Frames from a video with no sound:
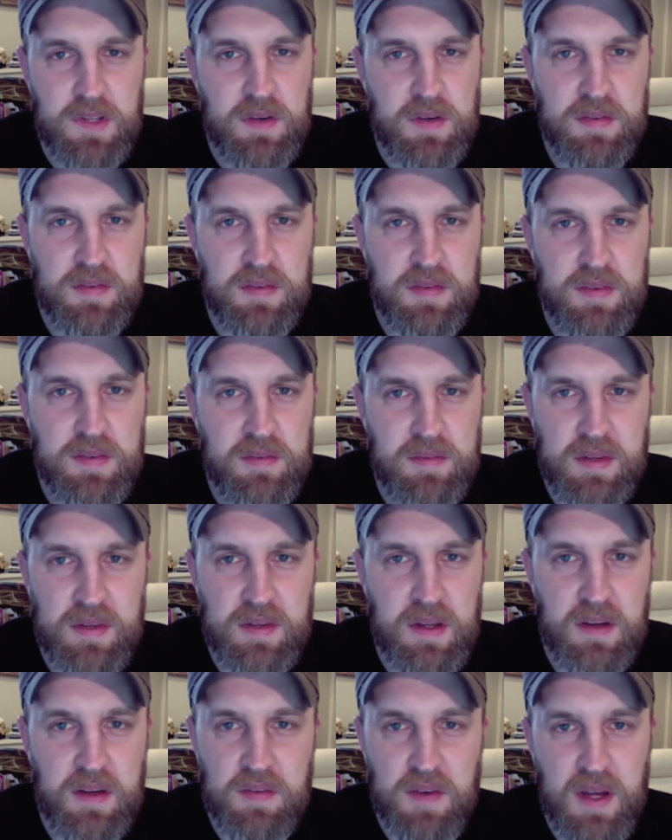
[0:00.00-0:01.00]
sort of
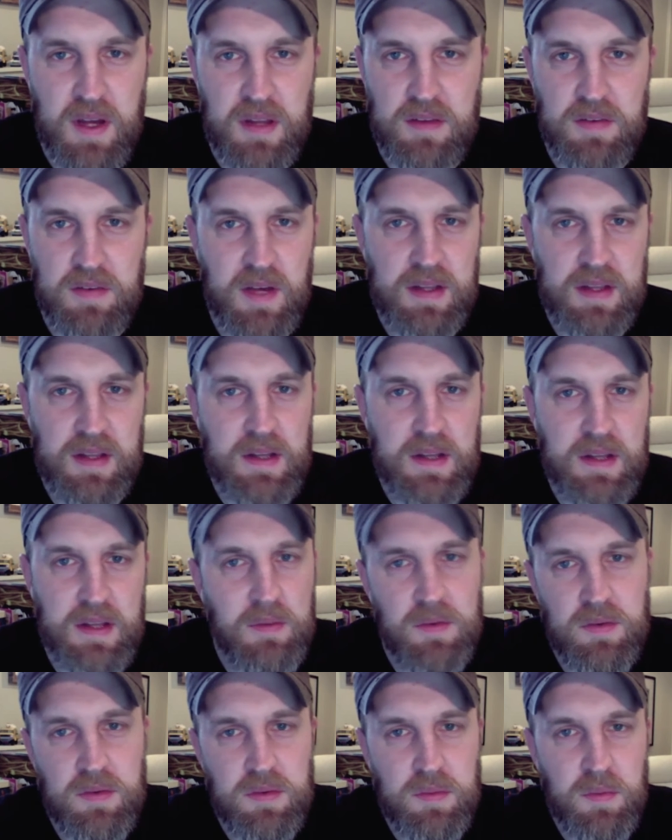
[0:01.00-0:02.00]
solidified the fact
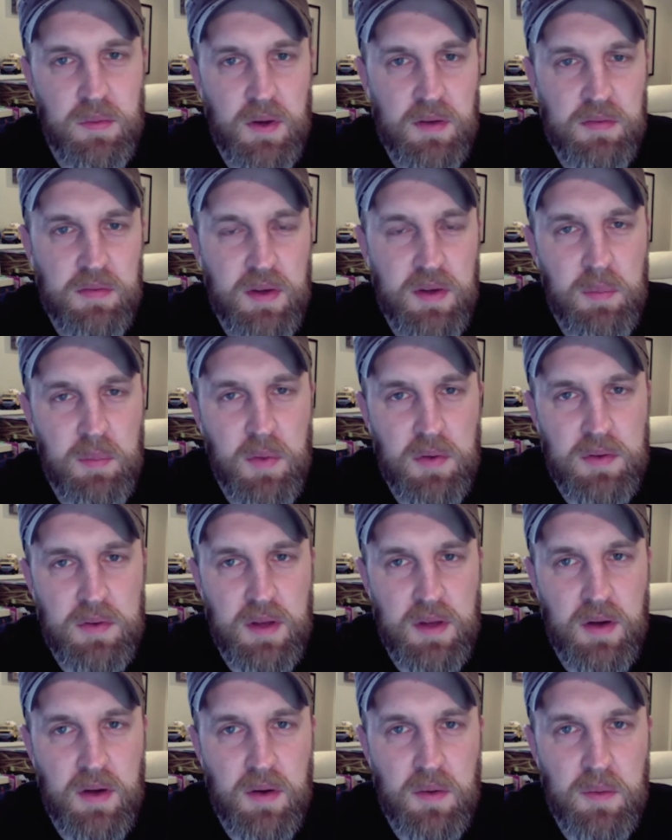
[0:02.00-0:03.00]
that was where I felt
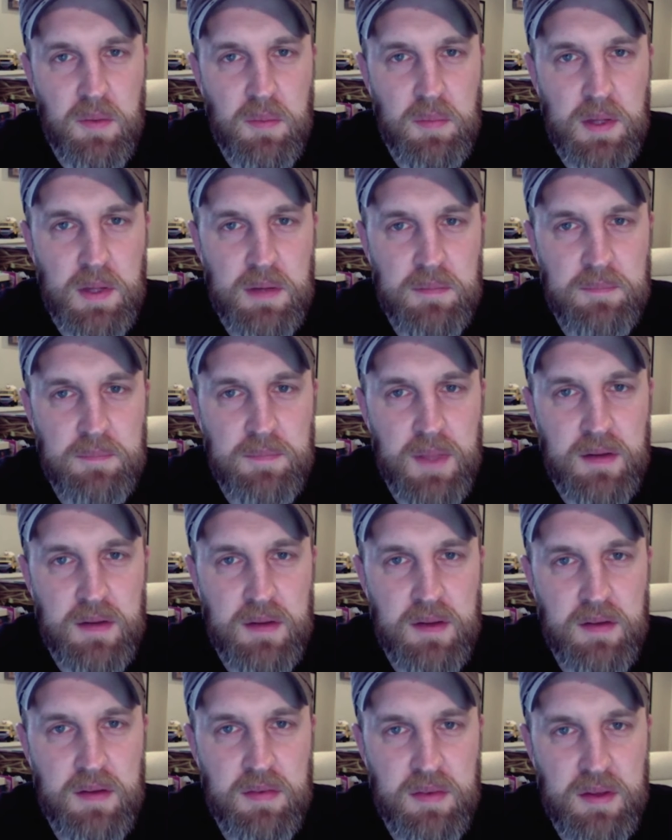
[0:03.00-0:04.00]
most at home. And
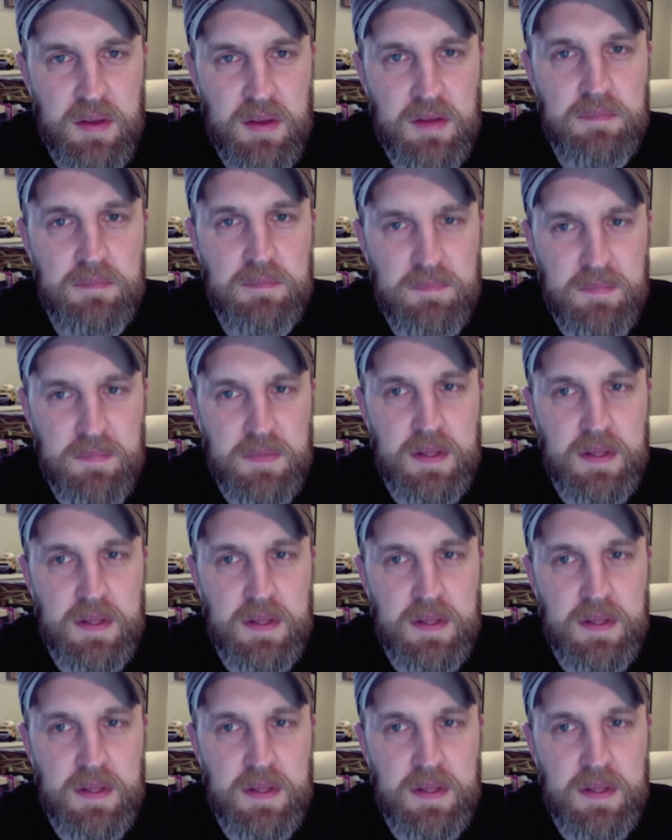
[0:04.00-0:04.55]
definitely